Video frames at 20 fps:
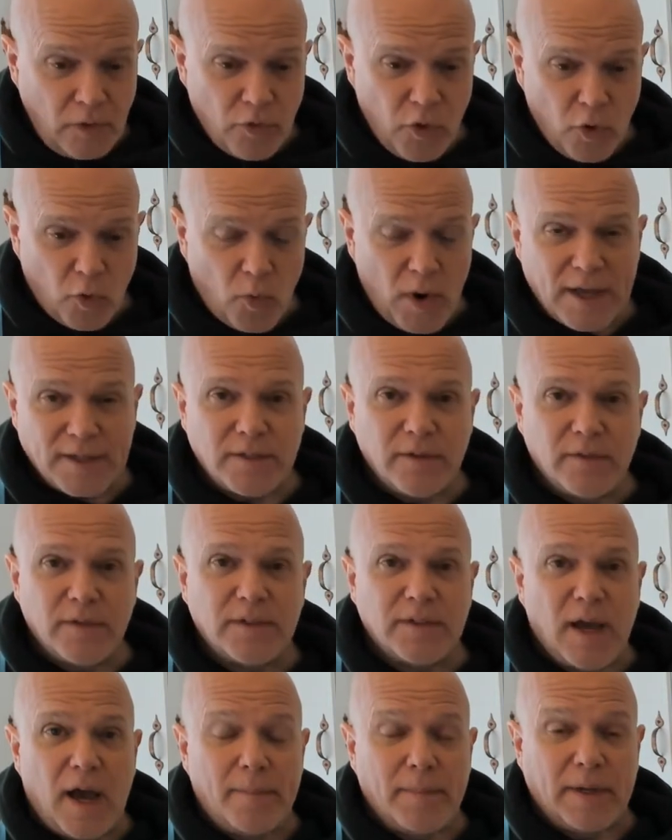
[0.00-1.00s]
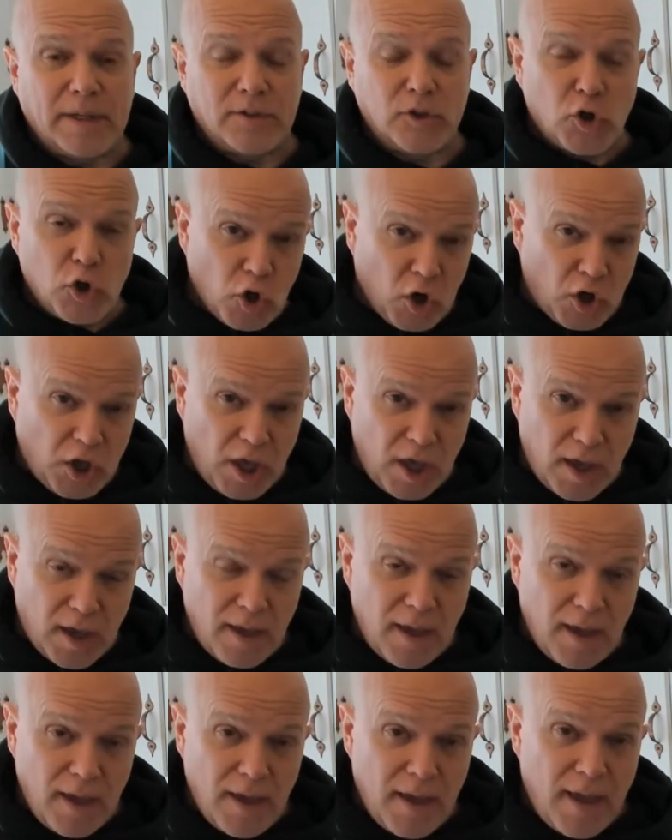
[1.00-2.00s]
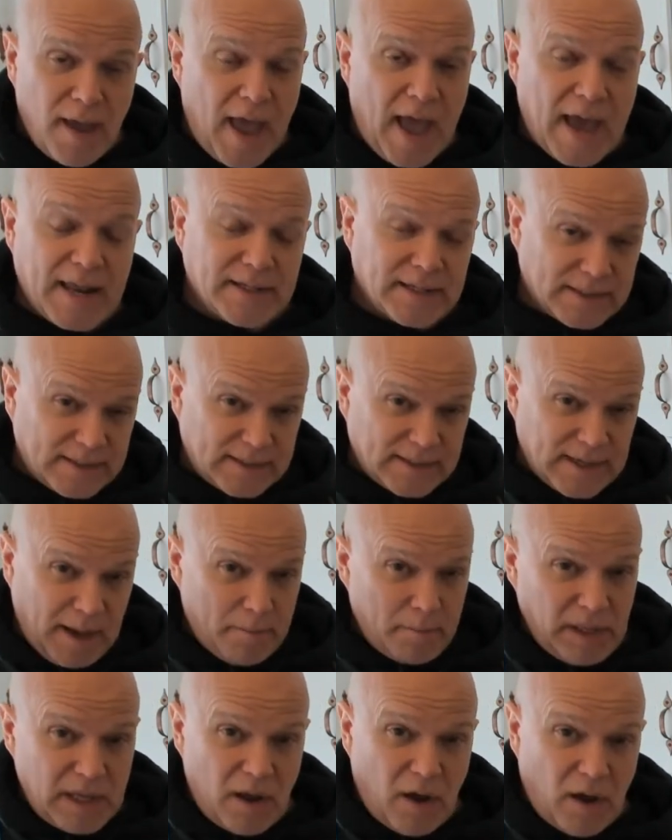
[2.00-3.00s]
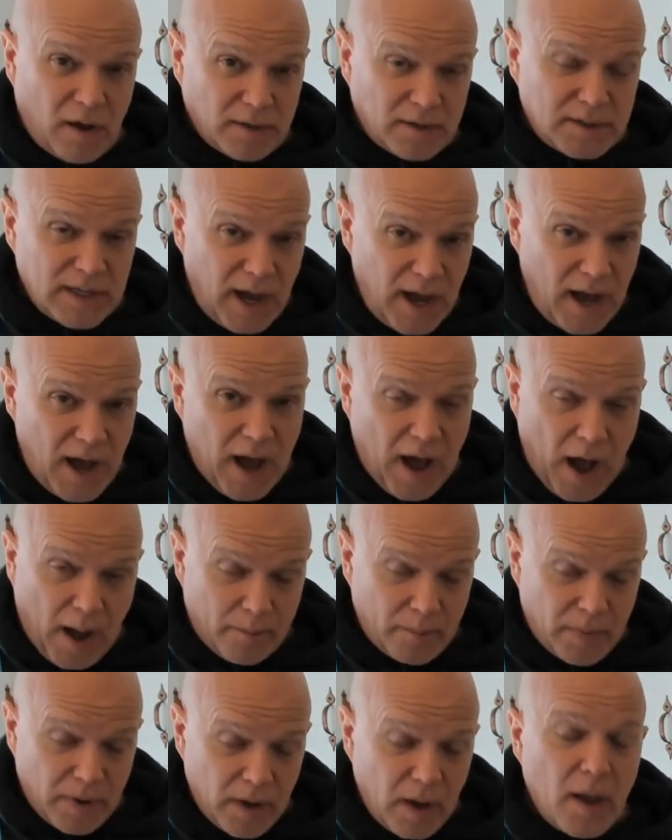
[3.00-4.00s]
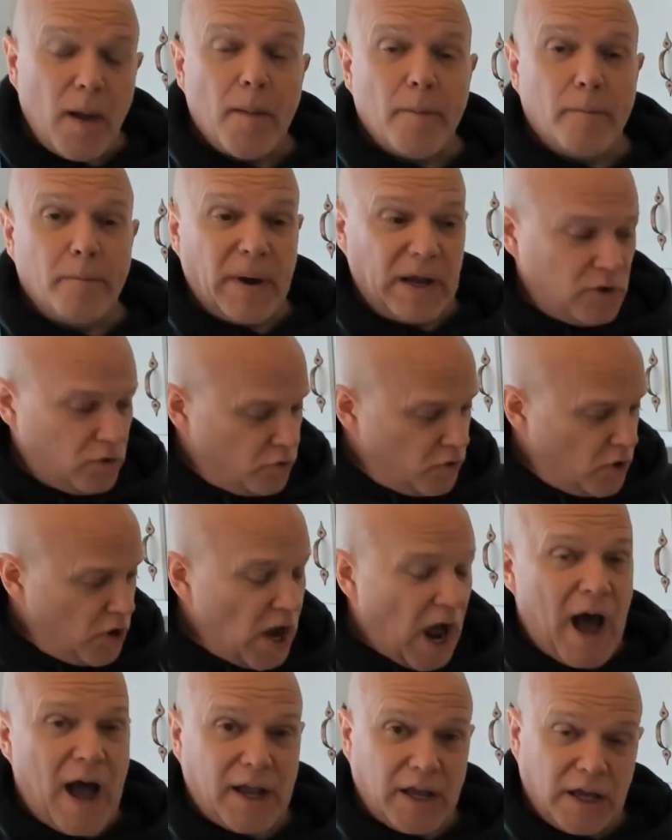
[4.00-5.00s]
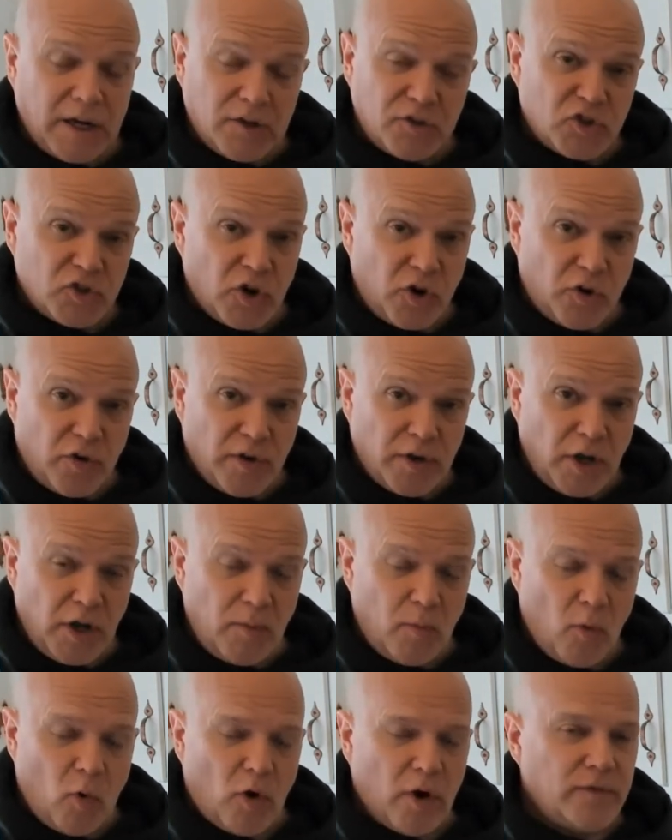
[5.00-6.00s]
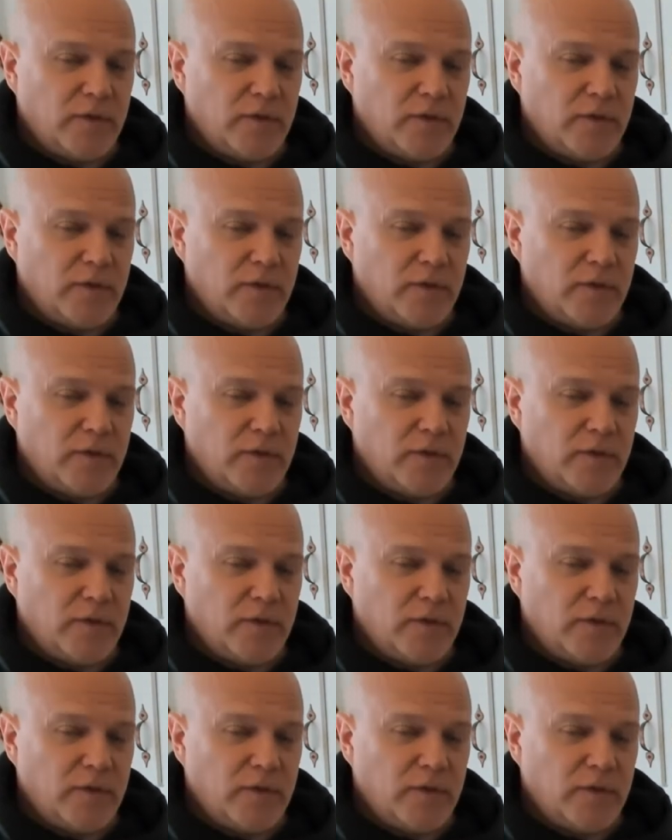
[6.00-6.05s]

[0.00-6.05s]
The rest of the time is cooking and assembly on top, but you're not going to stir it anymore.